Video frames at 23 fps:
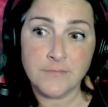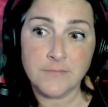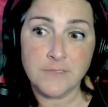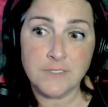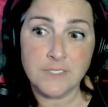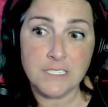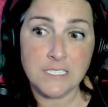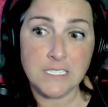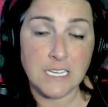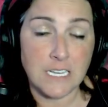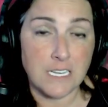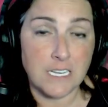
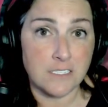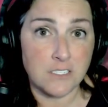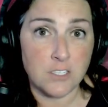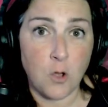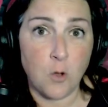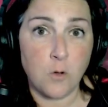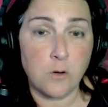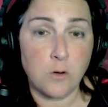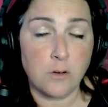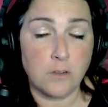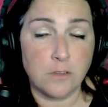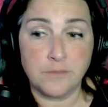It's like a
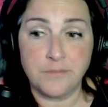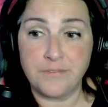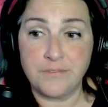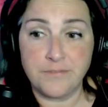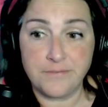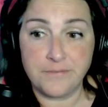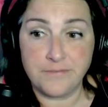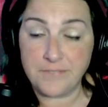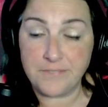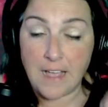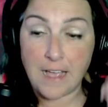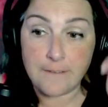total
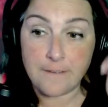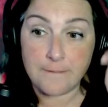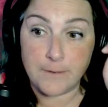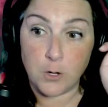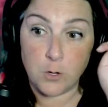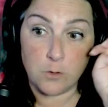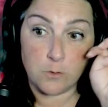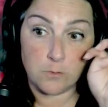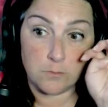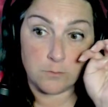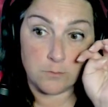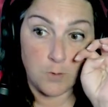
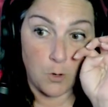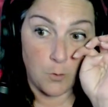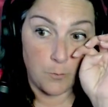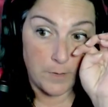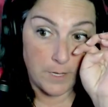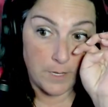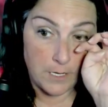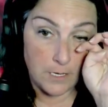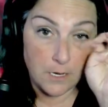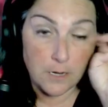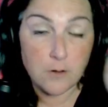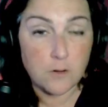FAFO moment.
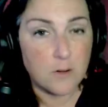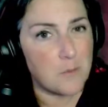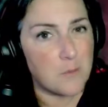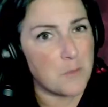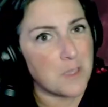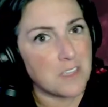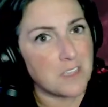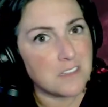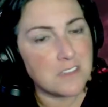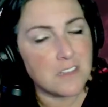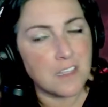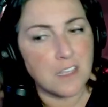You know what I
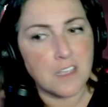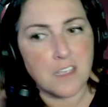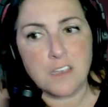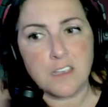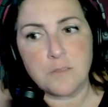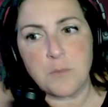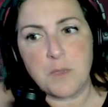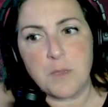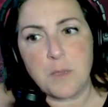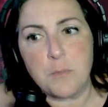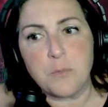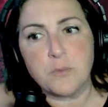mean? Like,
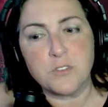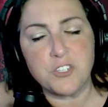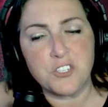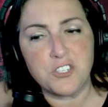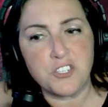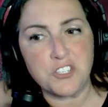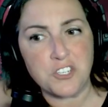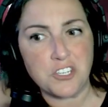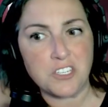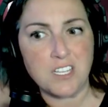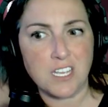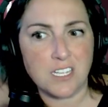people
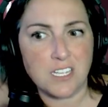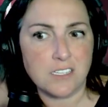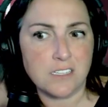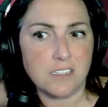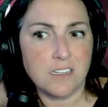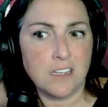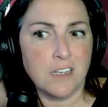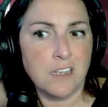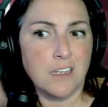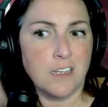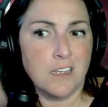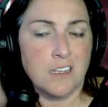
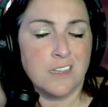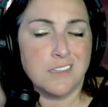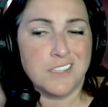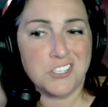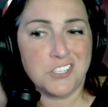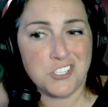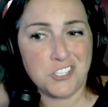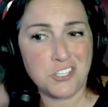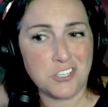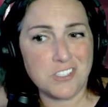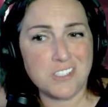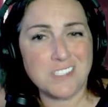they
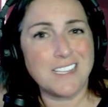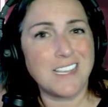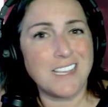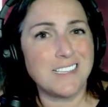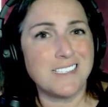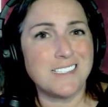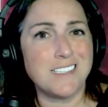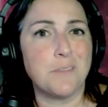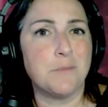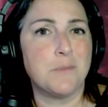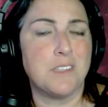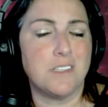should say
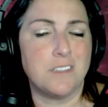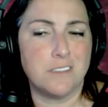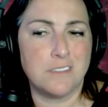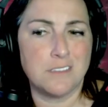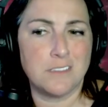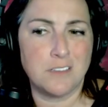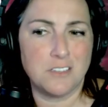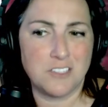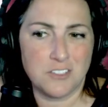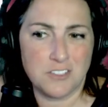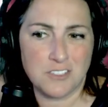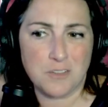something
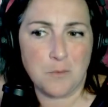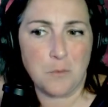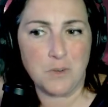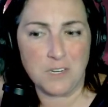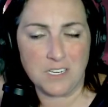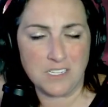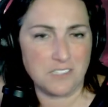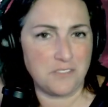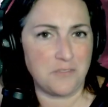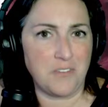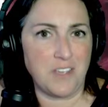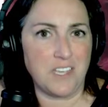to
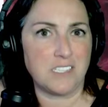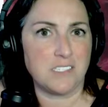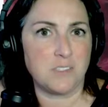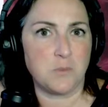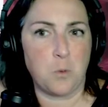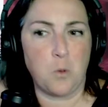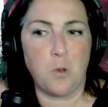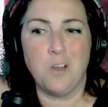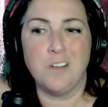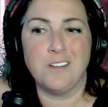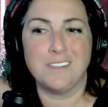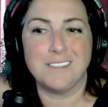somebody's face
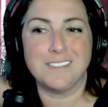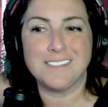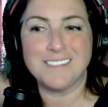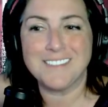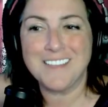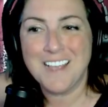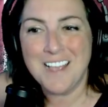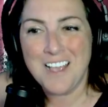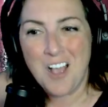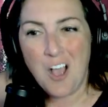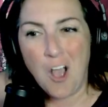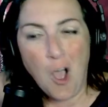once.
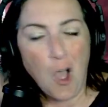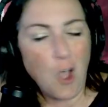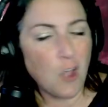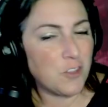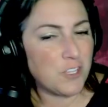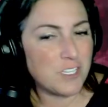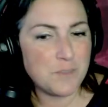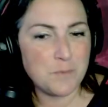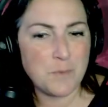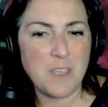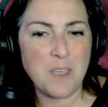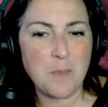All these
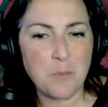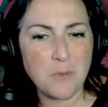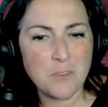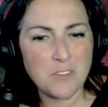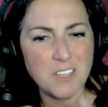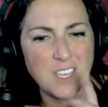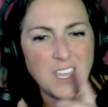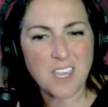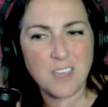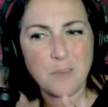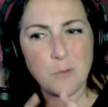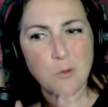people, the
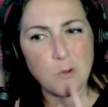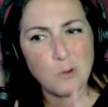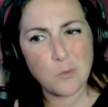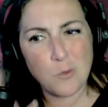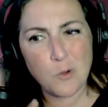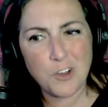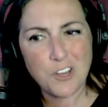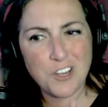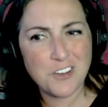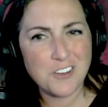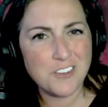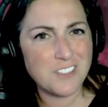keyboard
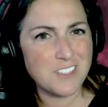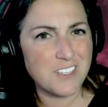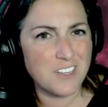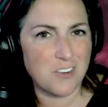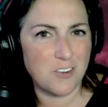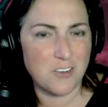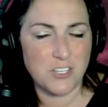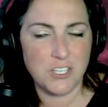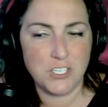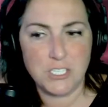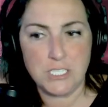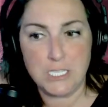warriors that are
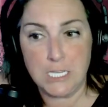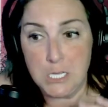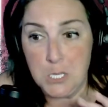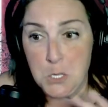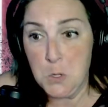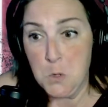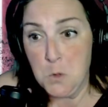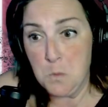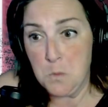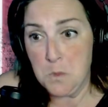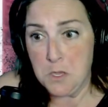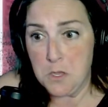just like, oh
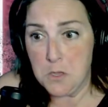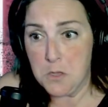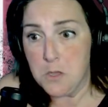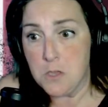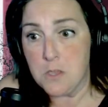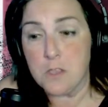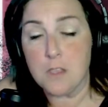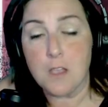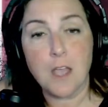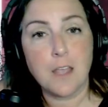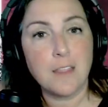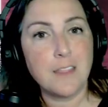my
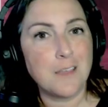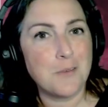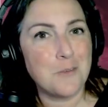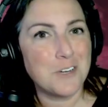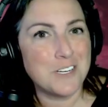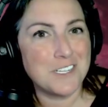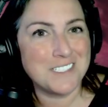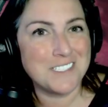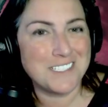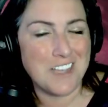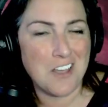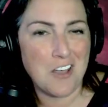God, and they want to
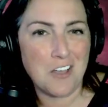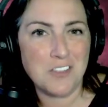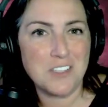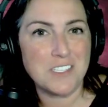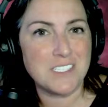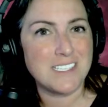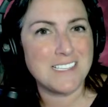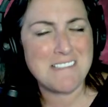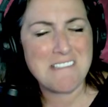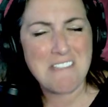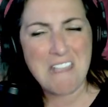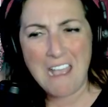say all these
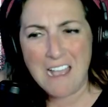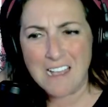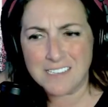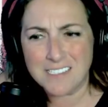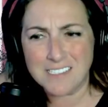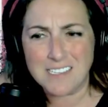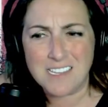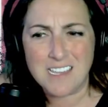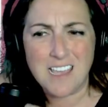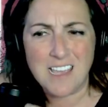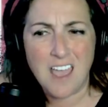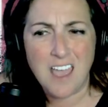
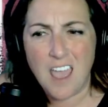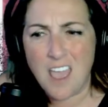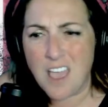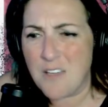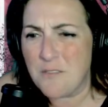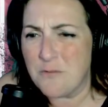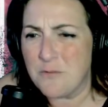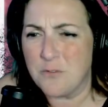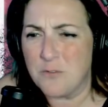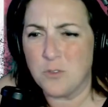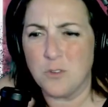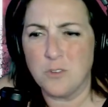nasty,
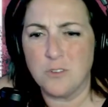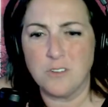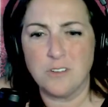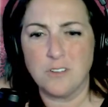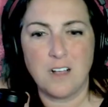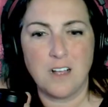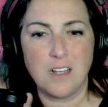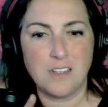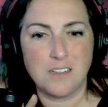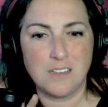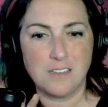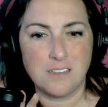hateful,
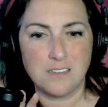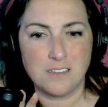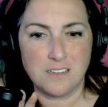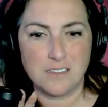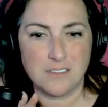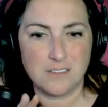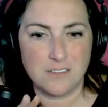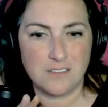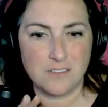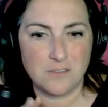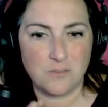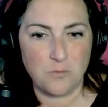
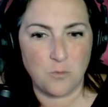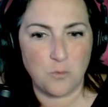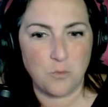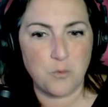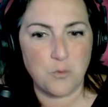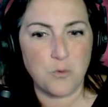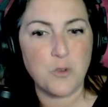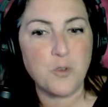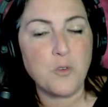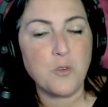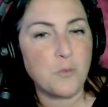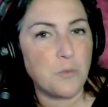
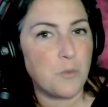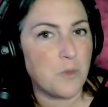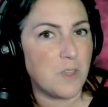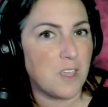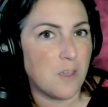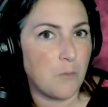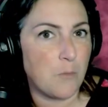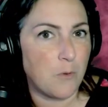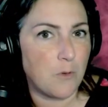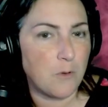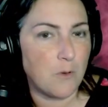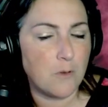rude
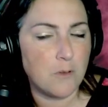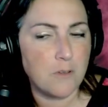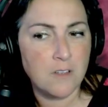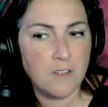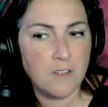people.